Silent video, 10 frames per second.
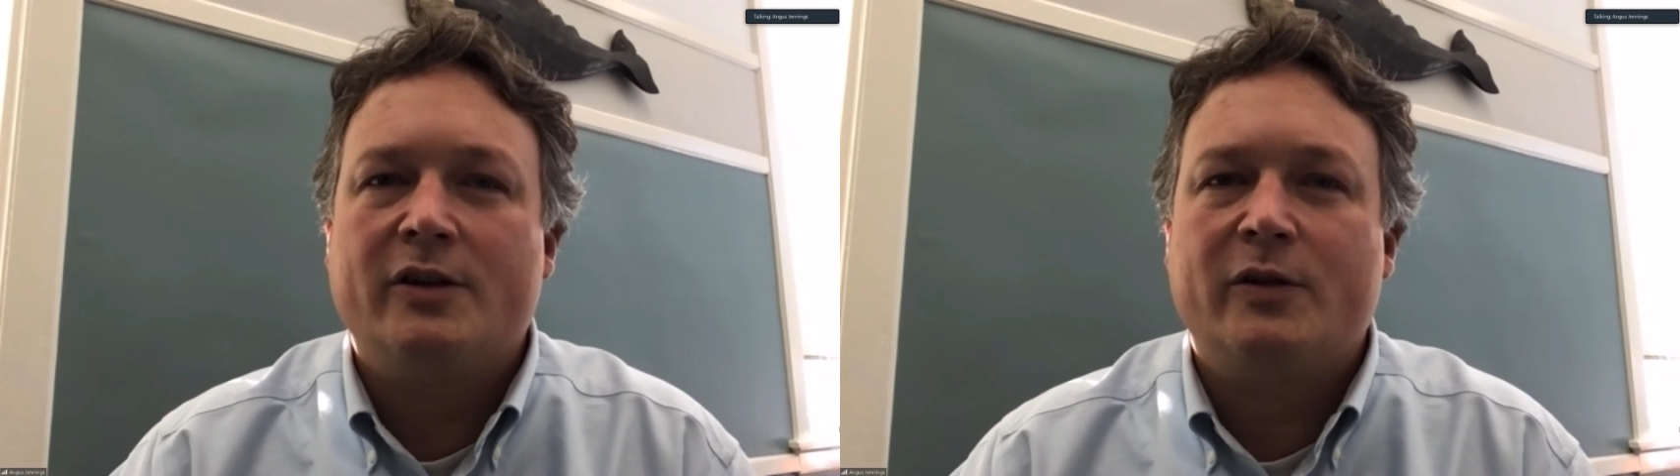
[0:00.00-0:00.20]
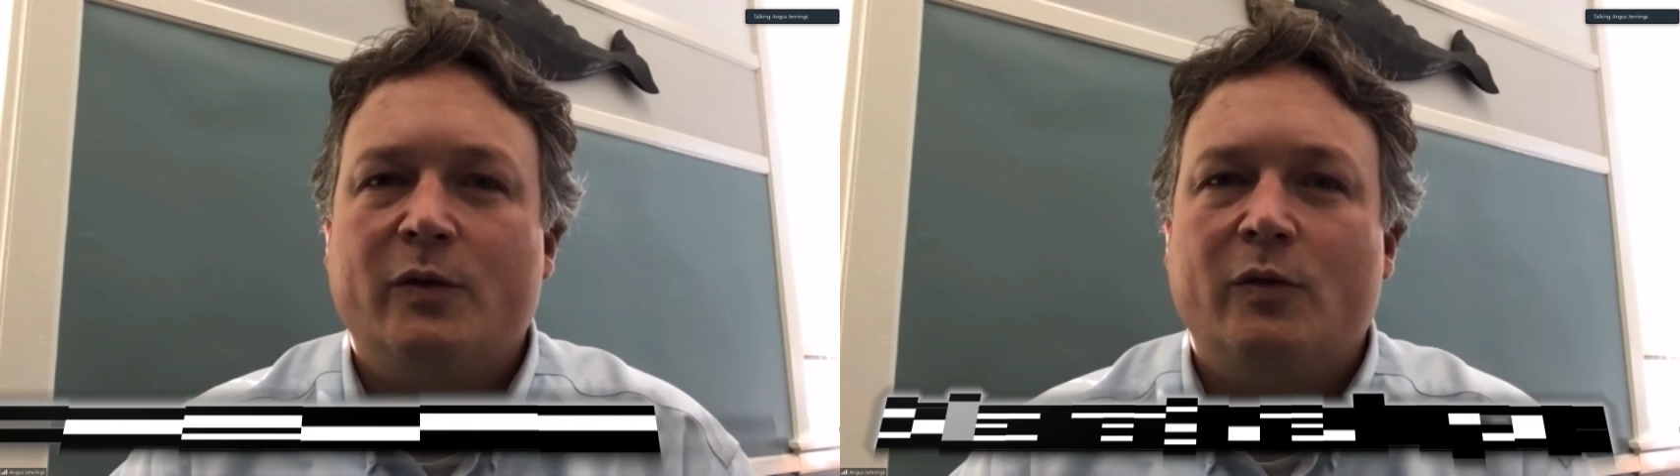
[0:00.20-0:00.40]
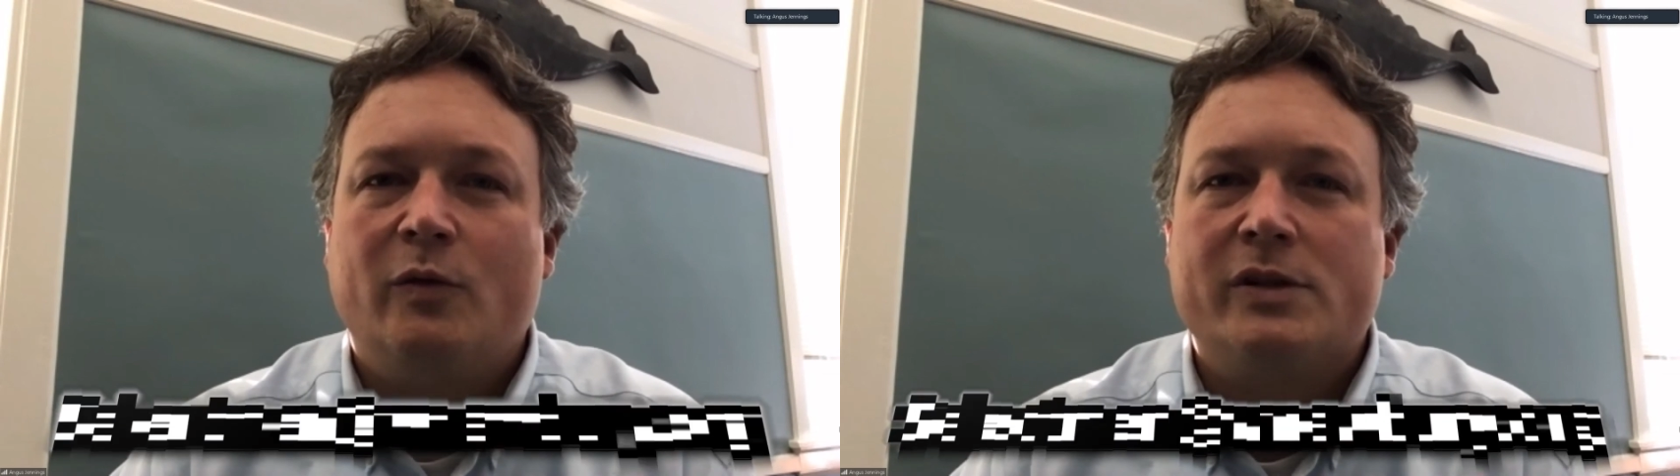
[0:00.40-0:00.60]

to